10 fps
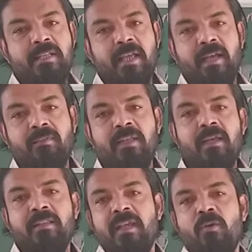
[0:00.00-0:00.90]
have
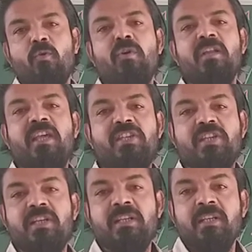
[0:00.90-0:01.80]
their own
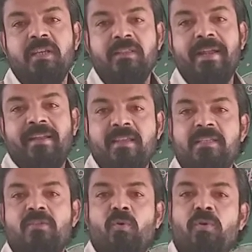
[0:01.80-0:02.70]
kitchen, that
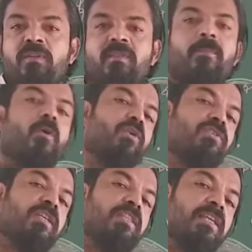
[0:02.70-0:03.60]
is known as the
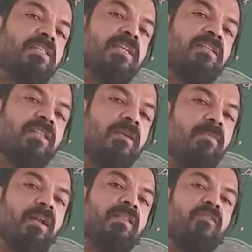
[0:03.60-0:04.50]
photosynthesis. They
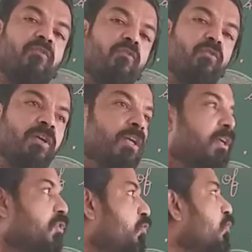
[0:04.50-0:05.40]
made the food,
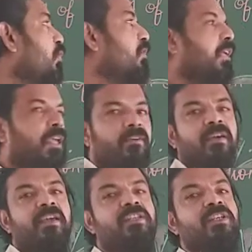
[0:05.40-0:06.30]
so they
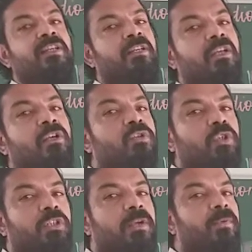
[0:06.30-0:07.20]
have a kitchen.
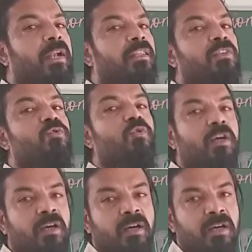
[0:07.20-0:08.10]
So they made the
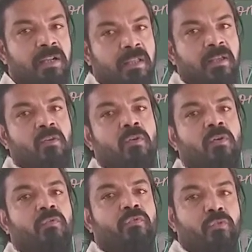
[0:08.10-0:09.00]
sugar,
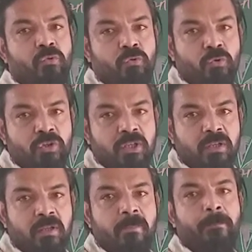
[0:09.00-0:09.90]
fruit,
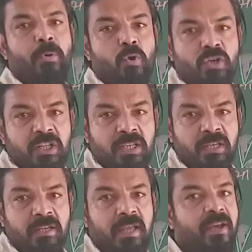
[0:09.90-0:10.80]

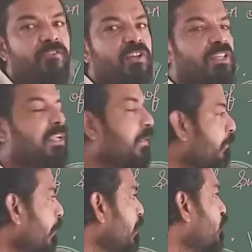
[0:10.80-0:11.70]
protein,
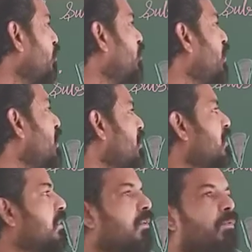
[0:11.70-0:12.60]
everything. So
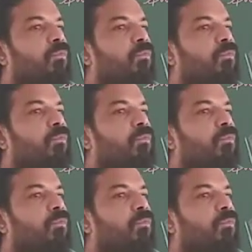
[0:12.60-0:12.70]
this